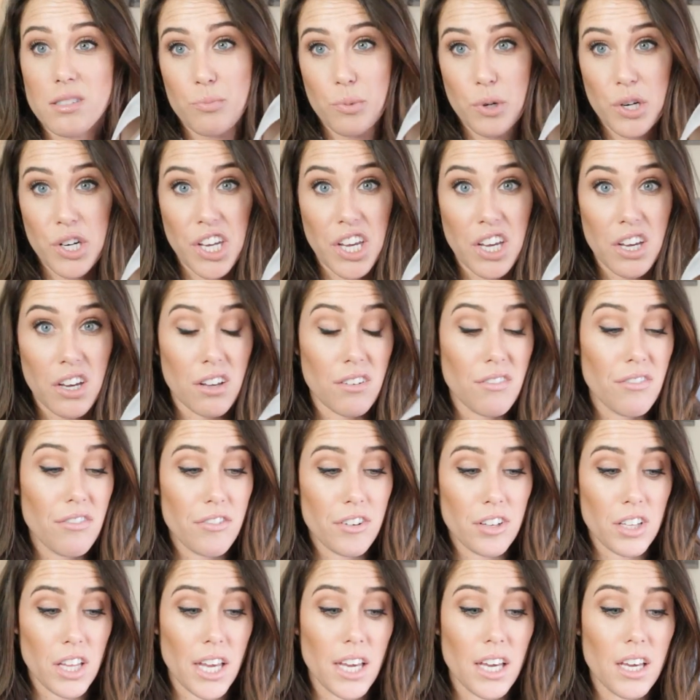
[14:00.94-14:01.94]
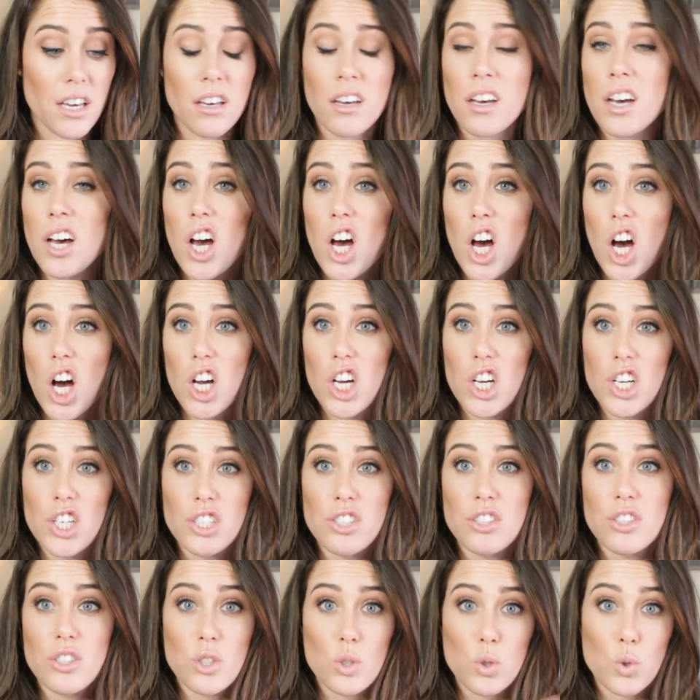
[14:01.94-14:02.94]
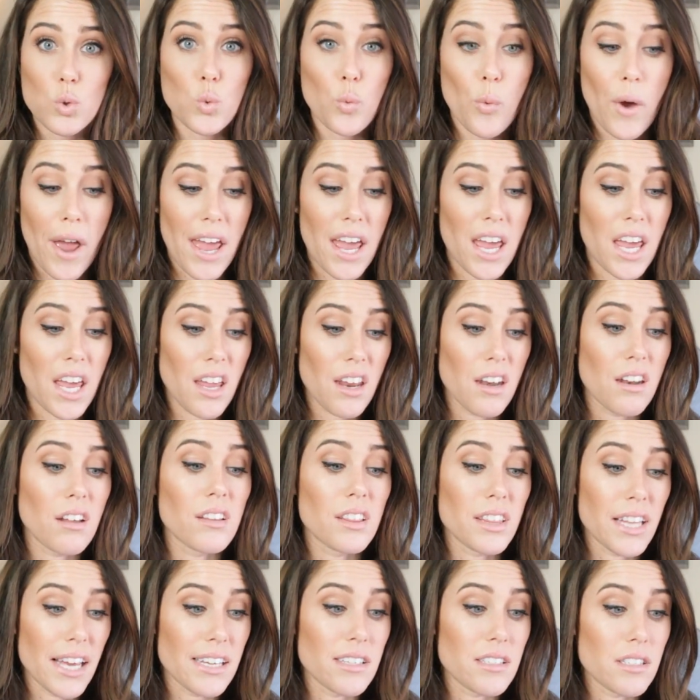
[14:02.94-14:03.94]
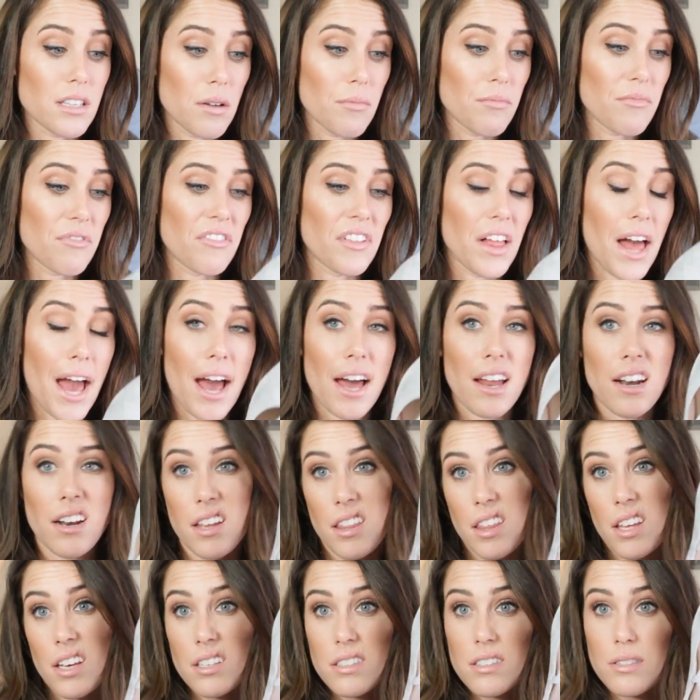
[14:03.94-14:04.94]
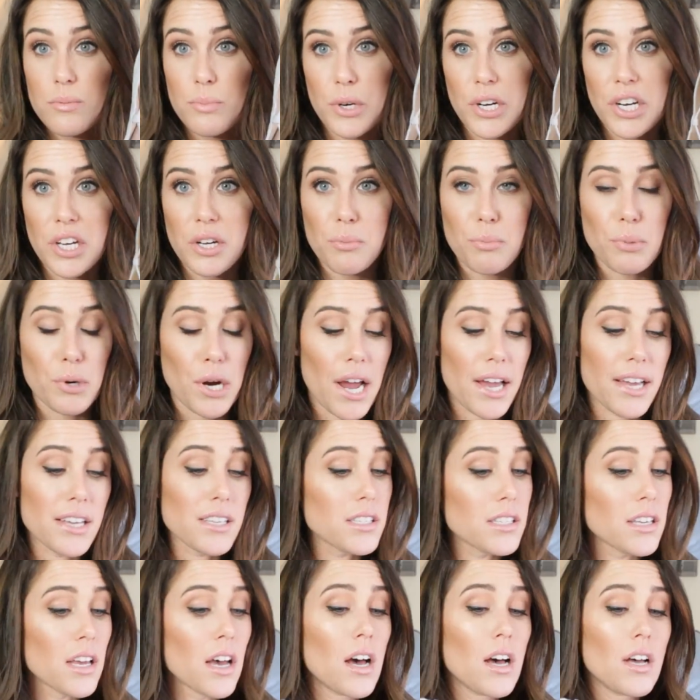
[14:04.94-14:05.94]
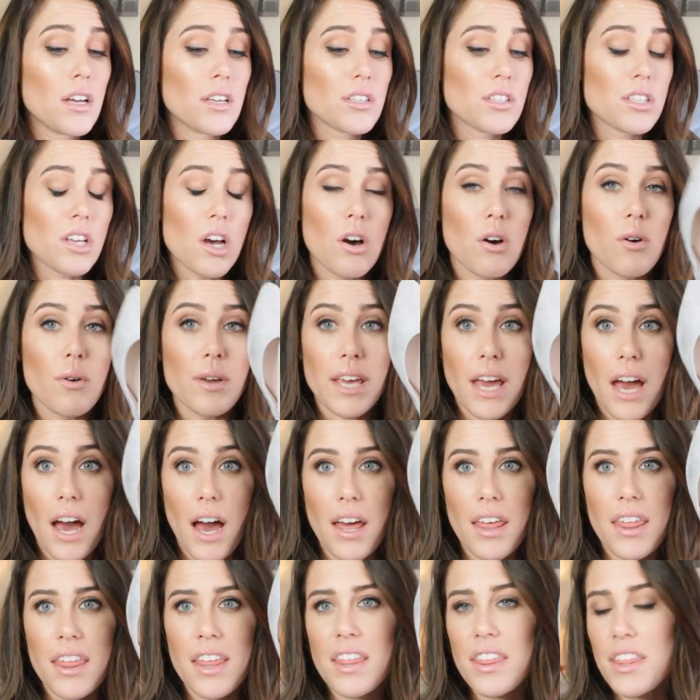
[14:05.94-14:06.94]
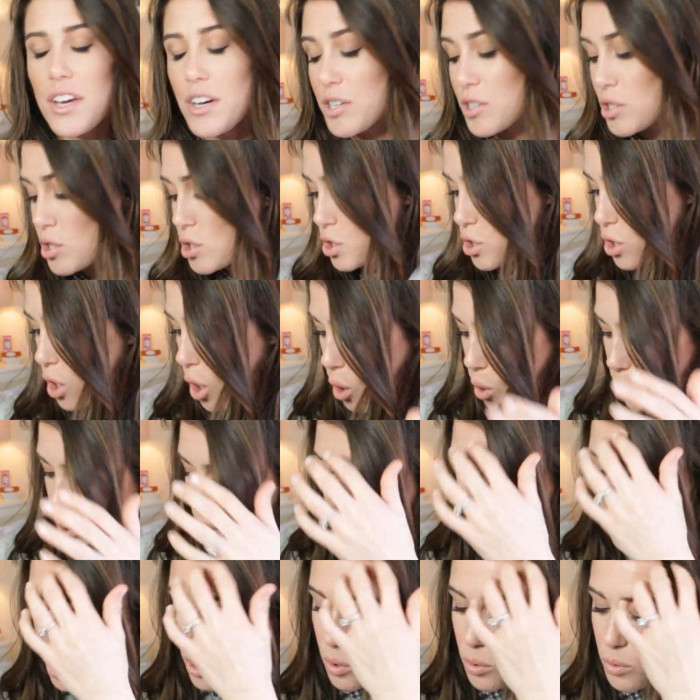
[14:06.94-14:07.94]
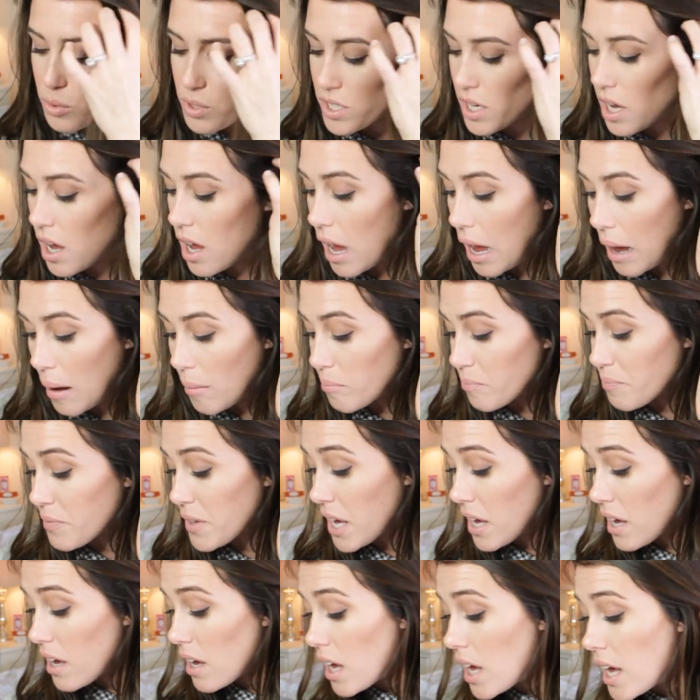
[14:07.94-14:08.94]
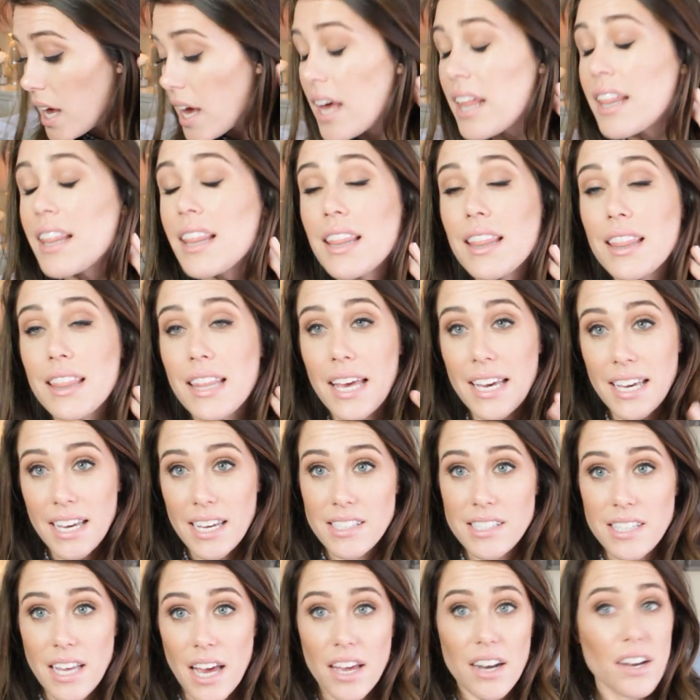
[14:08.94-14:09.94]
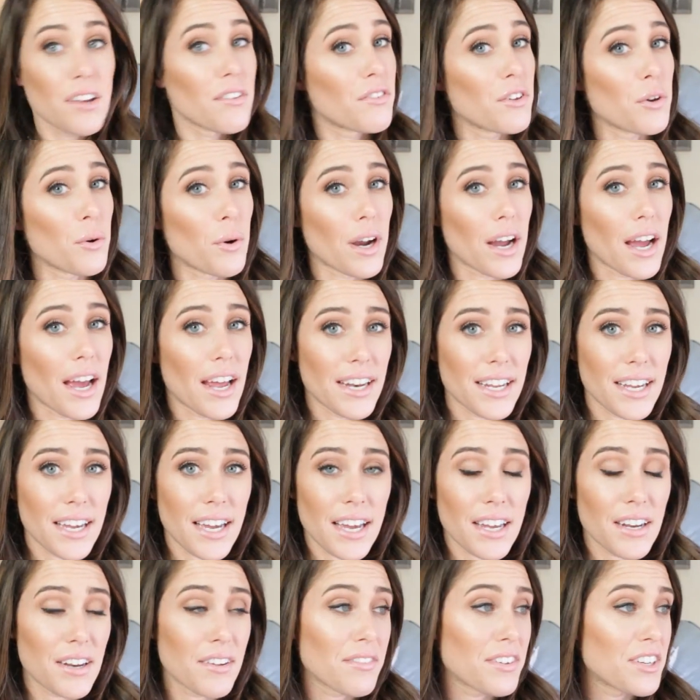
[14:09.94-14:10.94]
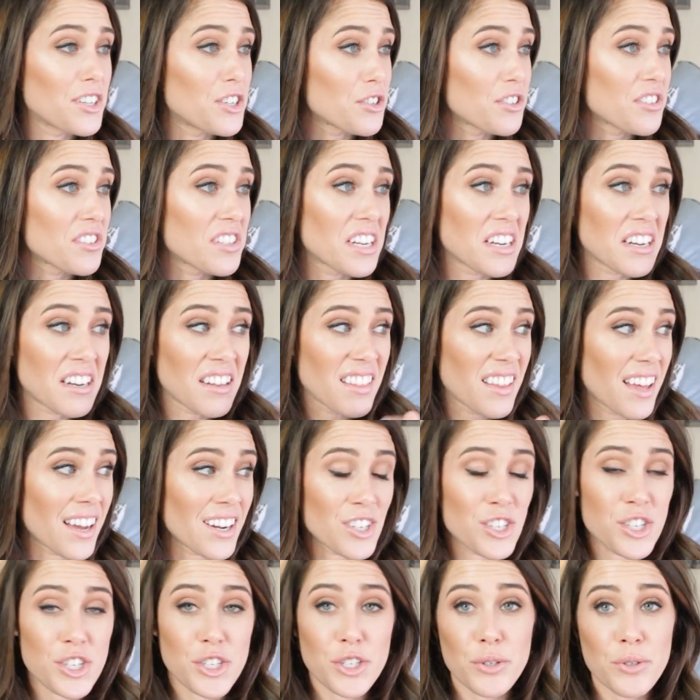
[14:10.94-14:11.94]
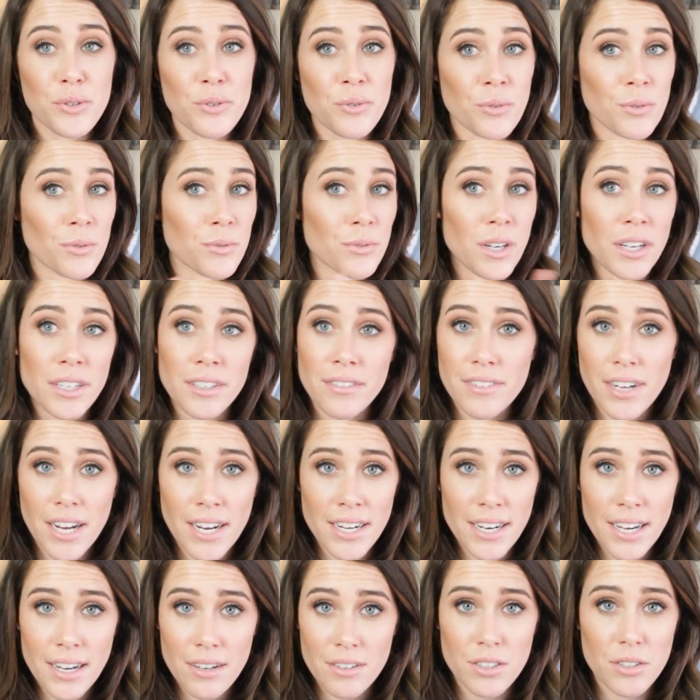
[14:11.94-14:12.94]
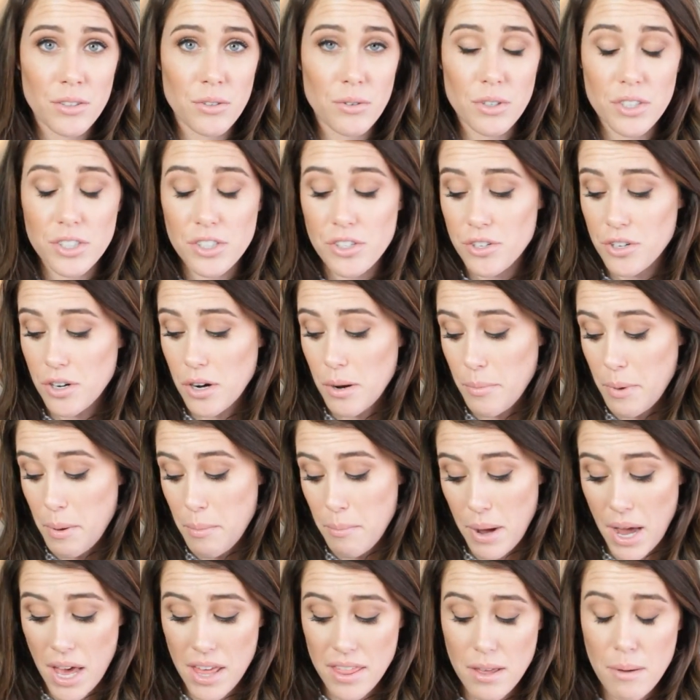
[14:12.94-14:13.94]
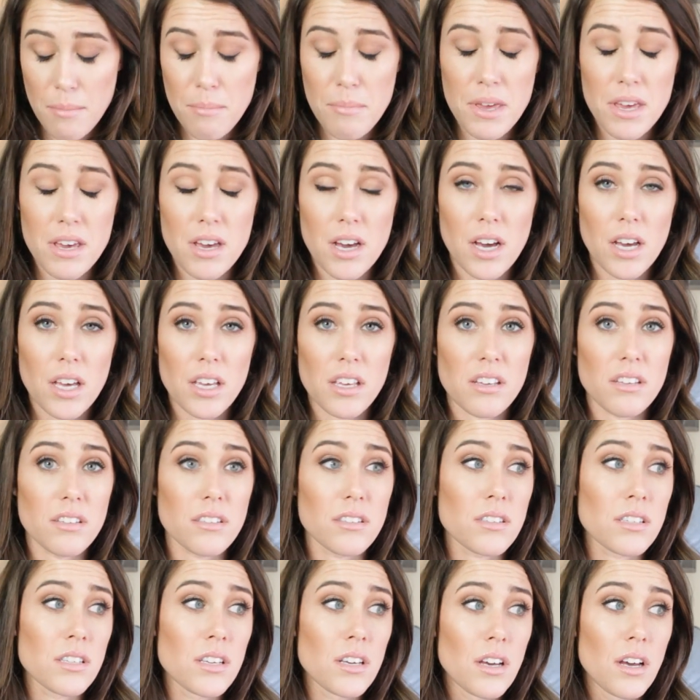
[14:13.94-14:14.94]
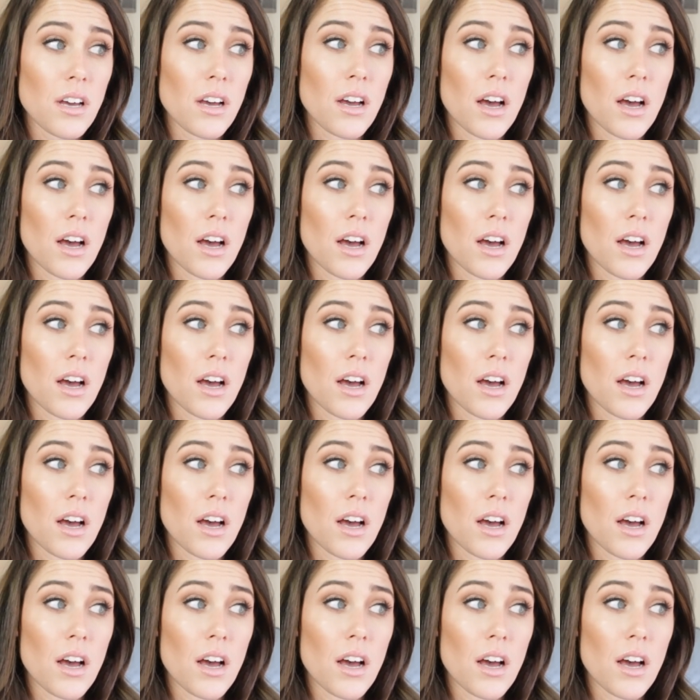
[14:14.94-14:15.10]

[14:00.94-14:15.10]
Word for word: is pretty good for like a good suede lace up flat. I think it's a pretty good price. So yeah, I think they're so cute. Um, like I said, if you are any kind of interested in that shoe, run right now to Nordstrom and buy them because